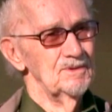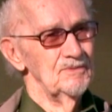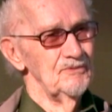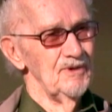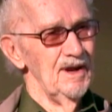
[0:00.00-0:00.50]

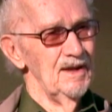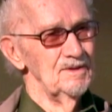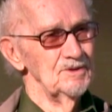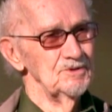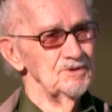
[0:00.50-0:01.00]

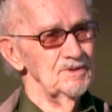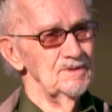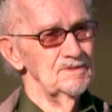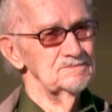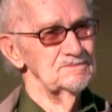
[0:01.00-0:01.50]
France,
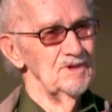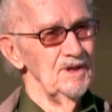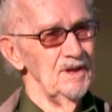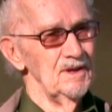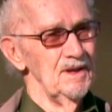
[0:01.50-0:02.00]

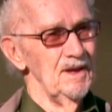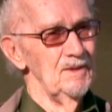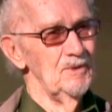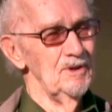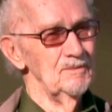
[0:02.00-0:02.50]

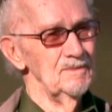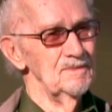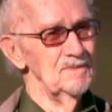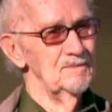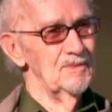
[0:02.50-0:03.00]
he went
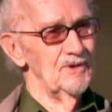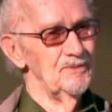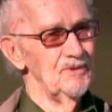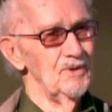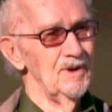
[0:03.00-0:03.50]

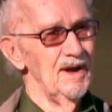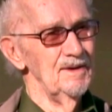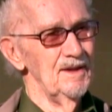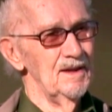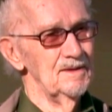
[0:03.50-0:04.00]
before I
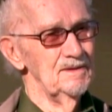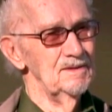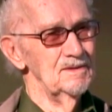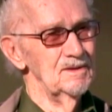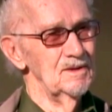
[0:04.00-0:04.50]
did
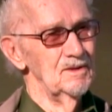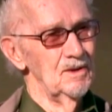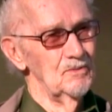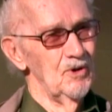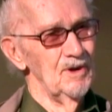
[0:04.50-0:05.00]

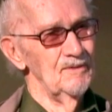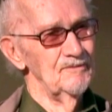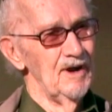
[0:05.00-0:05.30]
on one